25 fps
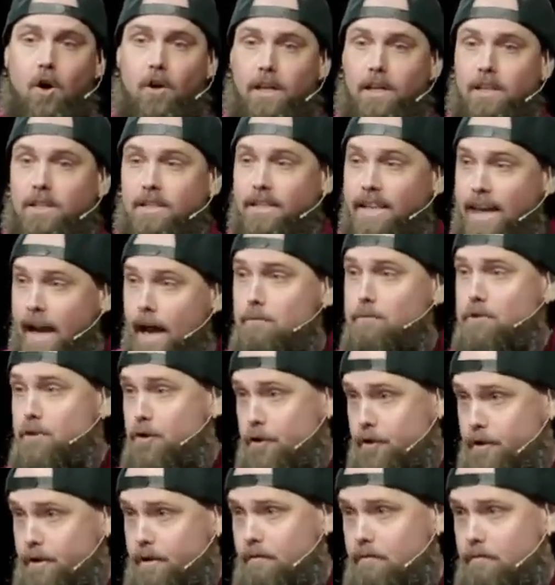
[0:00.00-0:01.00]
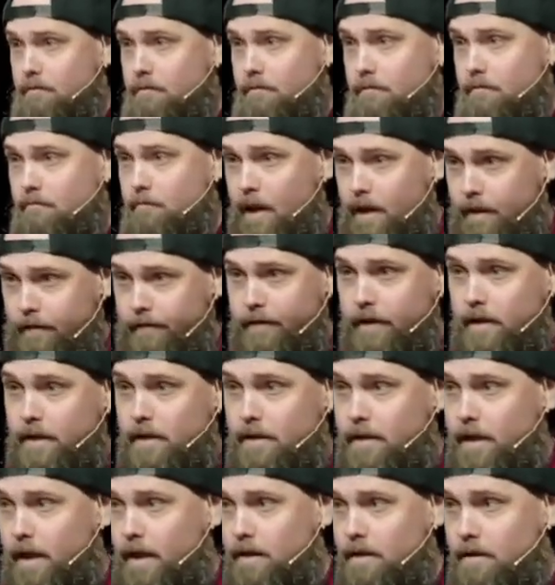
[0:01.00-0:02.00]
gets captured by the
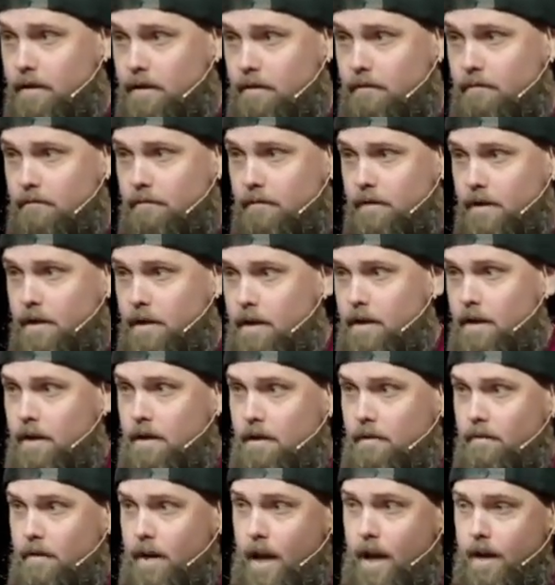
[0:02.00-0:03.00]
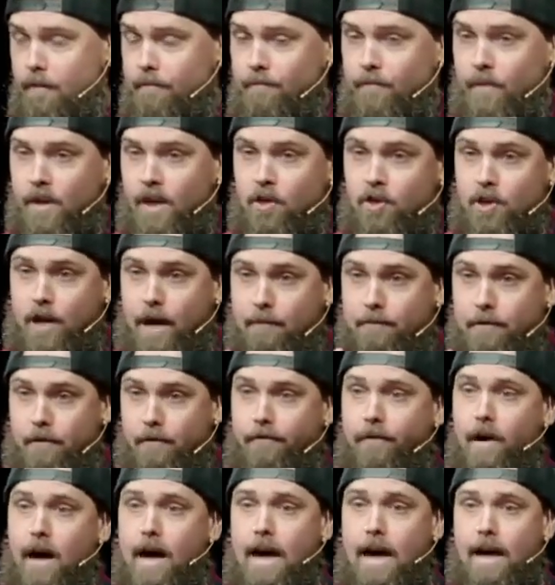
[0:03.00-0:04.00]
Philistines, okay? Chapter
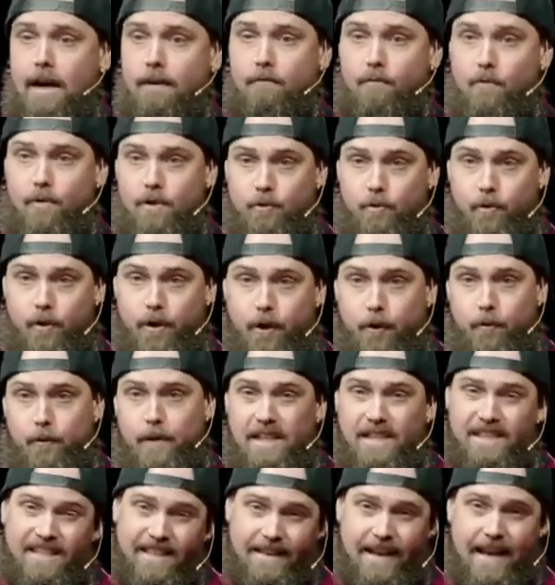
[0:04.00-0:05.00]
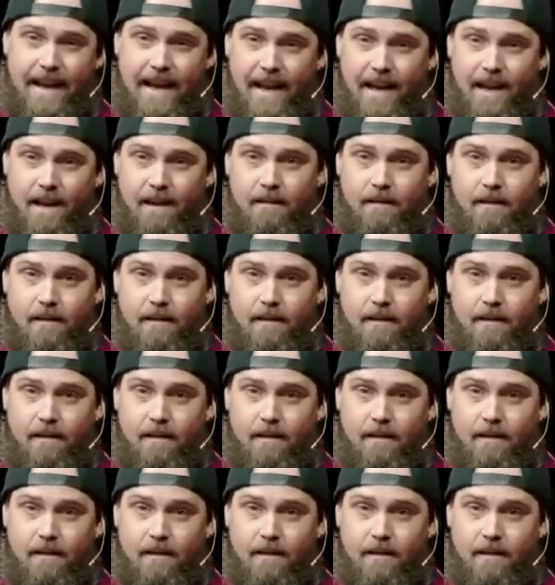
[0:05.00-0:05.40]
5, which we're gonna read today,